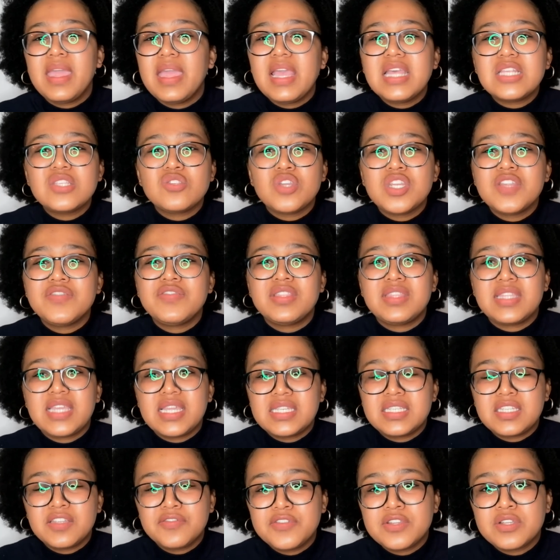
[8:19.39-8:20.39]
It's not even
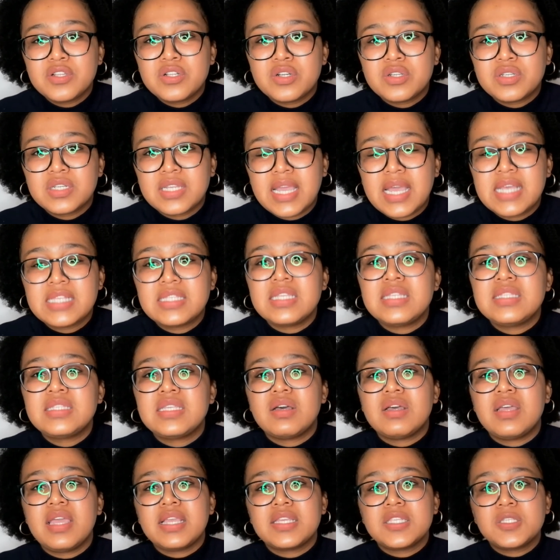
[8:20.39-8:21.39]
that difficult, guys. It's
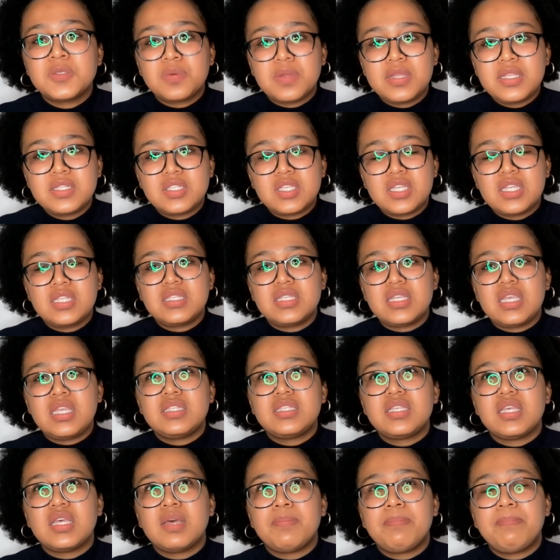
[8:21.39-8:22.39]

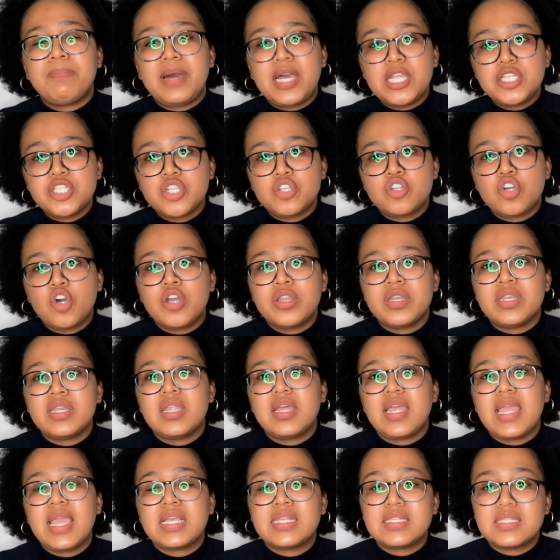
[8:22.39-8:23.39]
a budget on
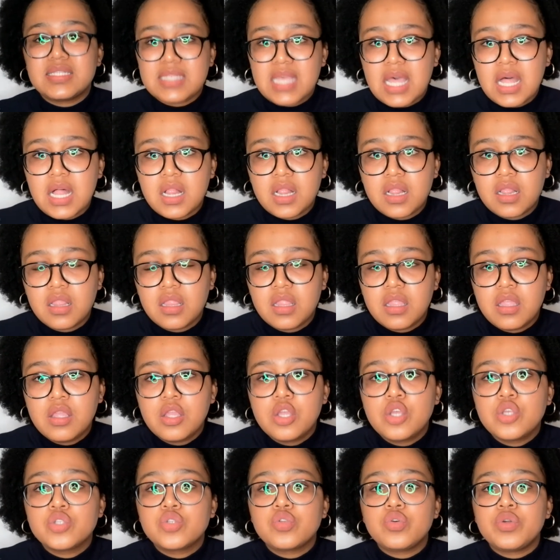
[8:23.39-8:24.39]
Excel.
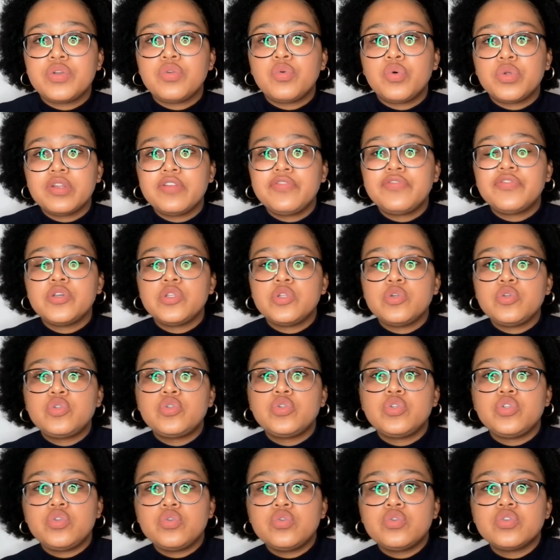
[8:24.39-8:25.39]
So in order for you
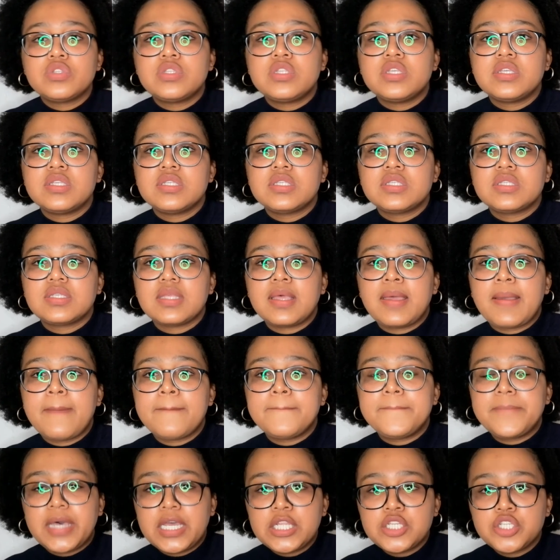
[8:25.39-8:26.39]
to use this
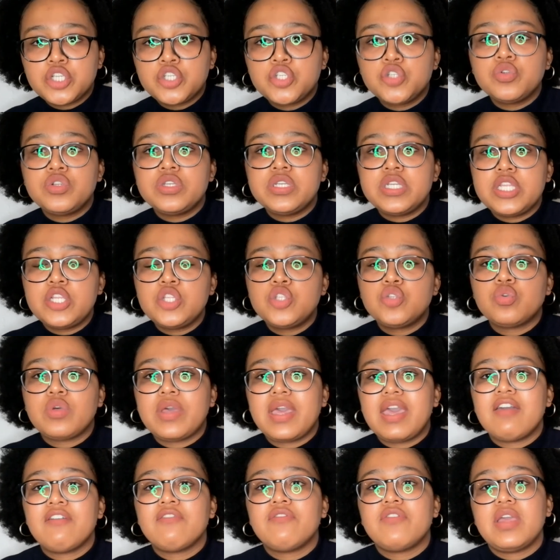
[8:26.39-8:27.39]
budget, you need to
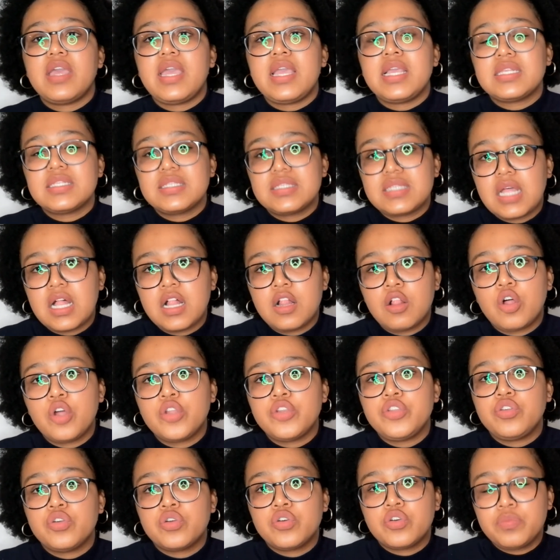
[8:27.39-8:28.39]
have Excel
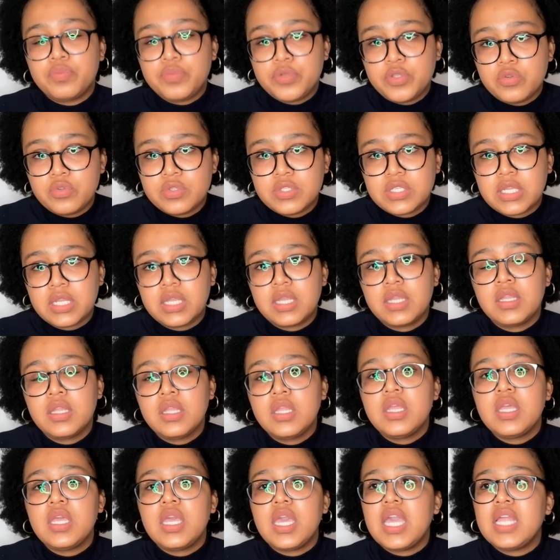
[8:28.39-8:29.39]
on your computer,
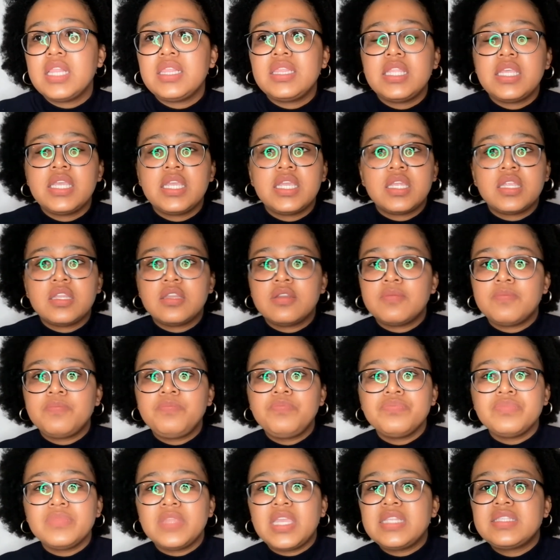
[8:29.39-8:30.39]
and then
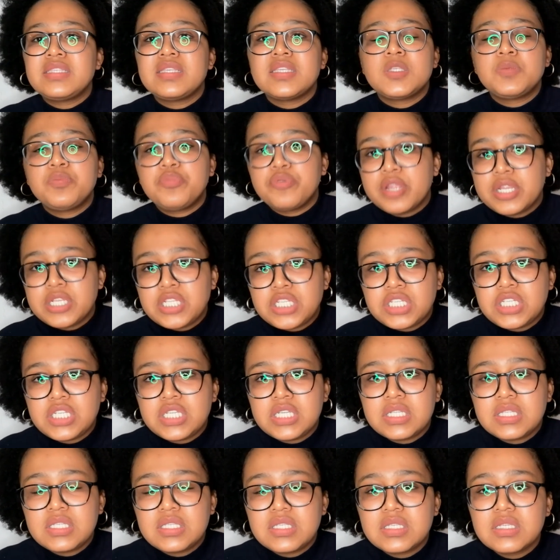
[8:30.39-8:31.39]
it's a
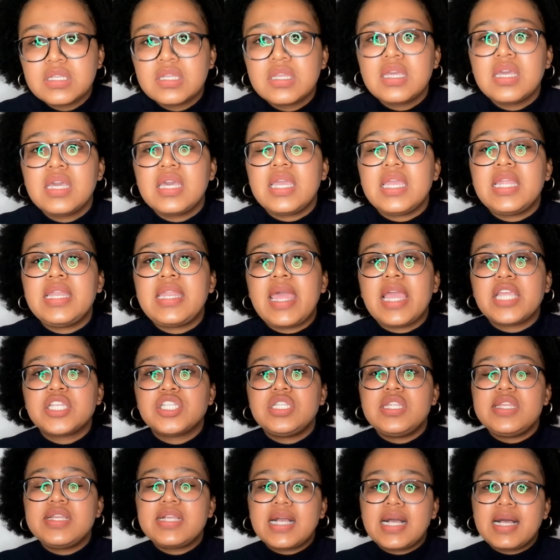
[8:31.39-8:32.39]
spreadsheet. It
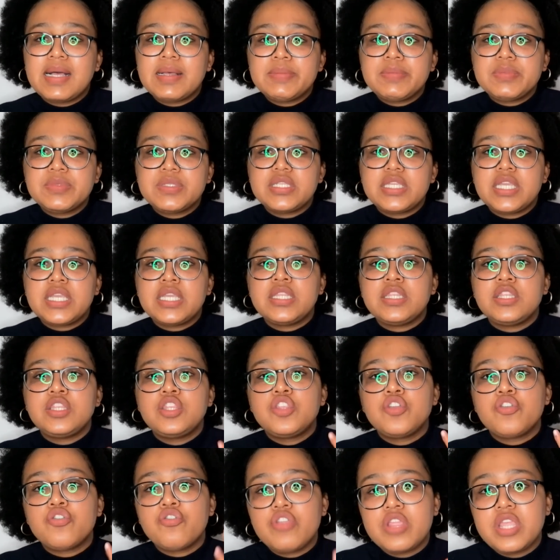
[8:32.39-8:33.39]
actually comes in
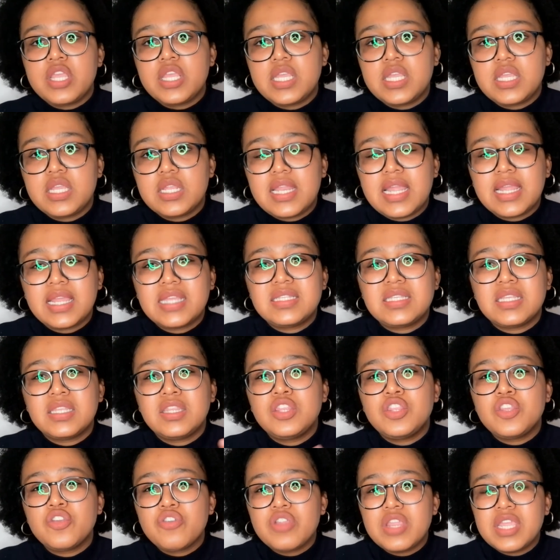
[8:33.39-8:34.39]
three, like it's a
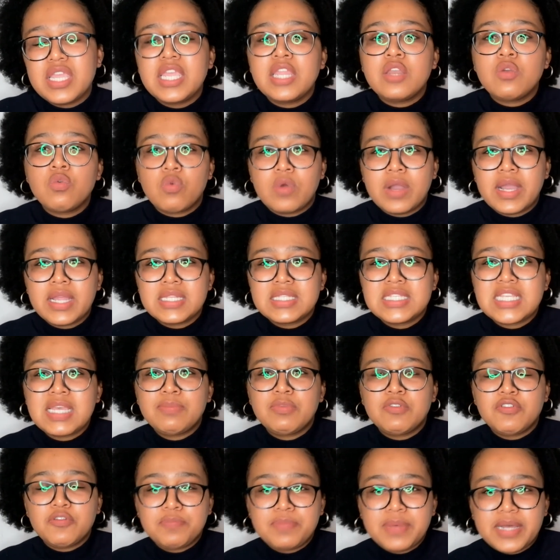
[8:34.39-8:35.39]
3-in-1 type
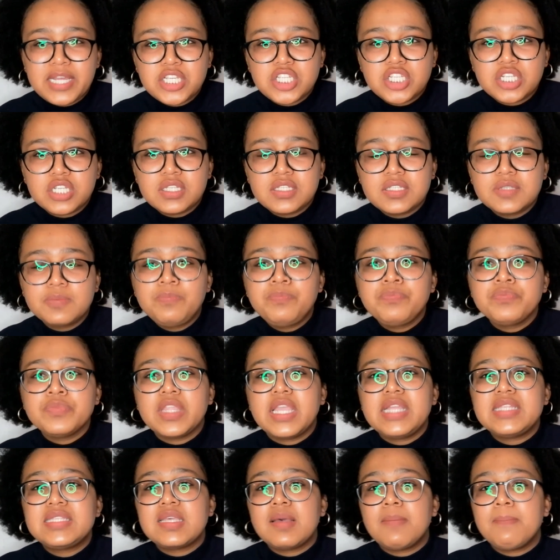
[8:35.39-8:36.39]
of budget.
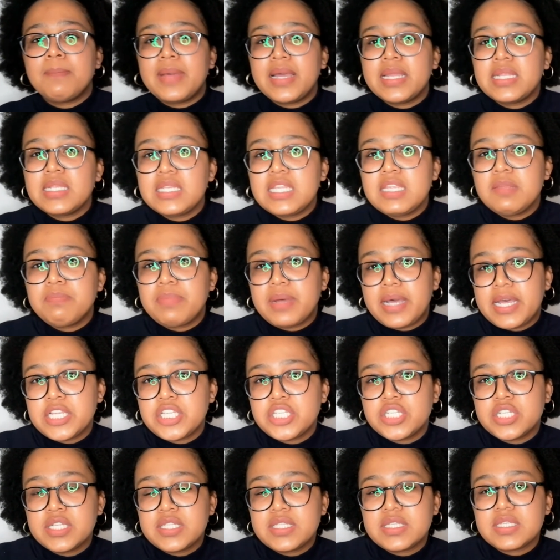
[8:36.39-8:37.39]
It's a monthly
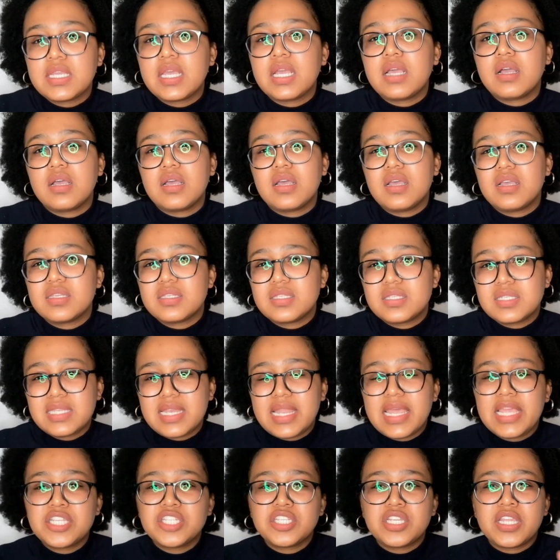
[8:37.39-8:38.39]
budget
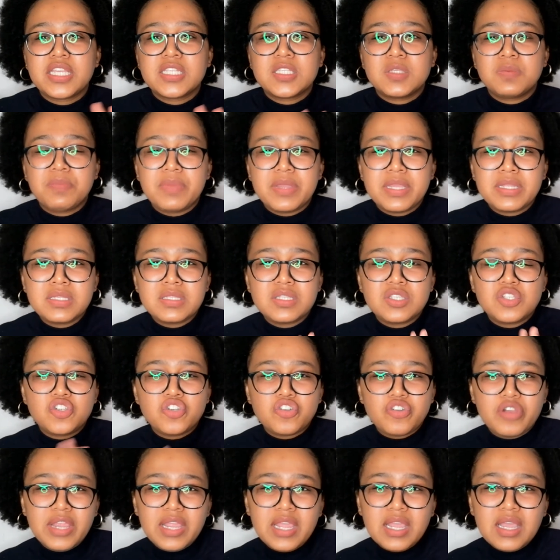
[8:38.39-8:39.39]
/ expense
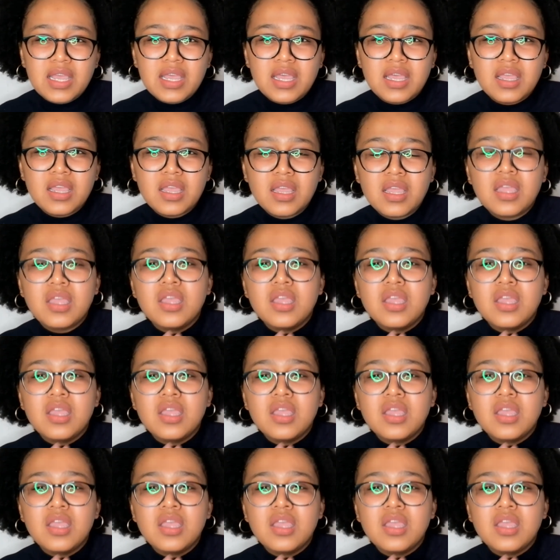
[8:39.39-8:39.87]
tracker.